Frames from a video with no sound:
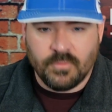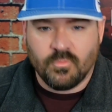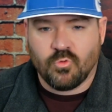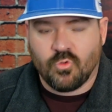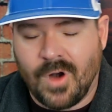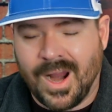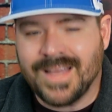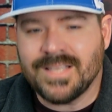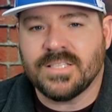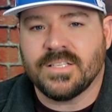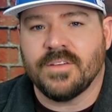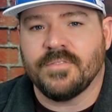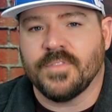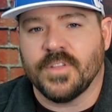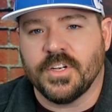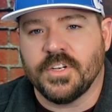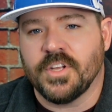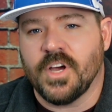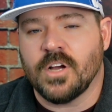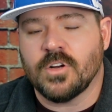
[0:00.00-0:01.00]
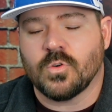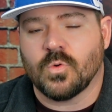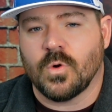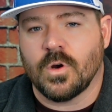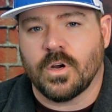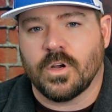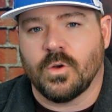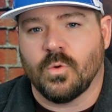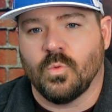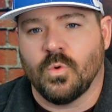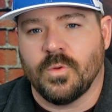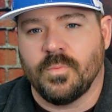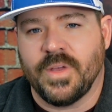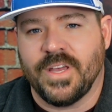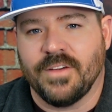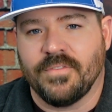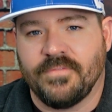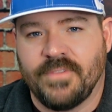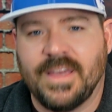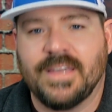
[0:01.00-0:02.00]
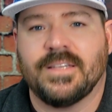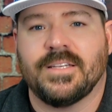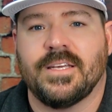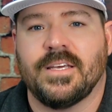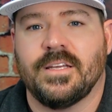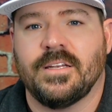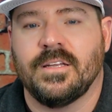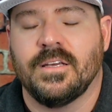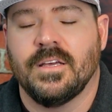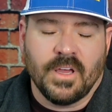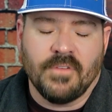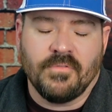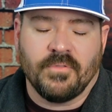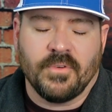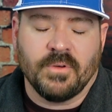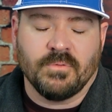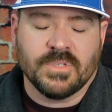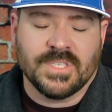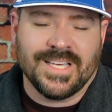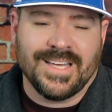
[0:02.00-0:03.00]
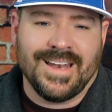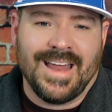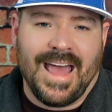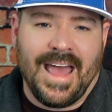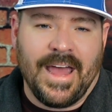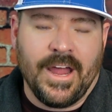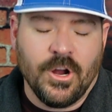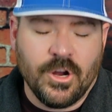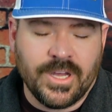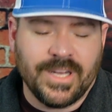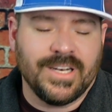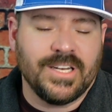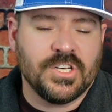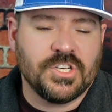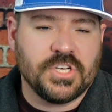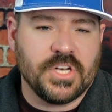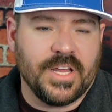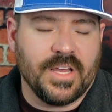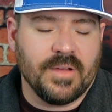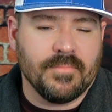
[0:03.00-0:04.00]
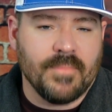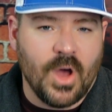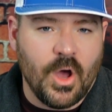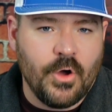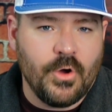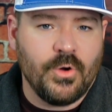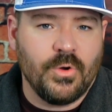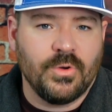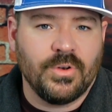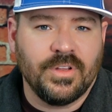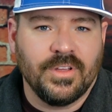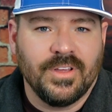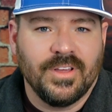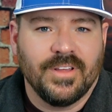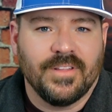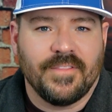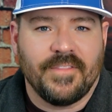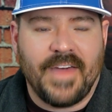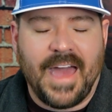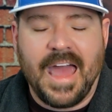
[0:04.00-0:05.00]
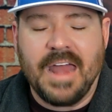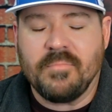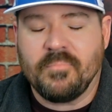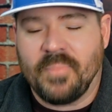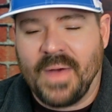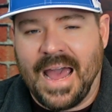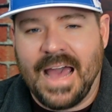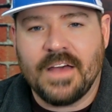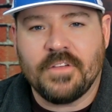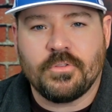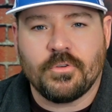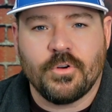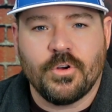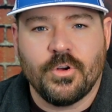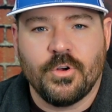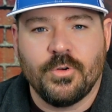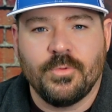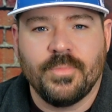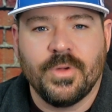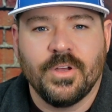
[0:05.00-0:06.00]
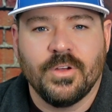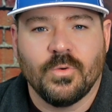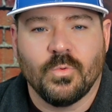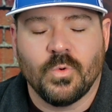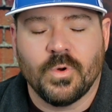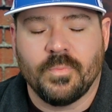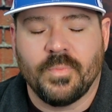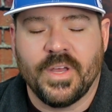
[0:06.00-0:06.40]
rest of the ductwork would be affected. If it was in air conditioning mode, that bathroom would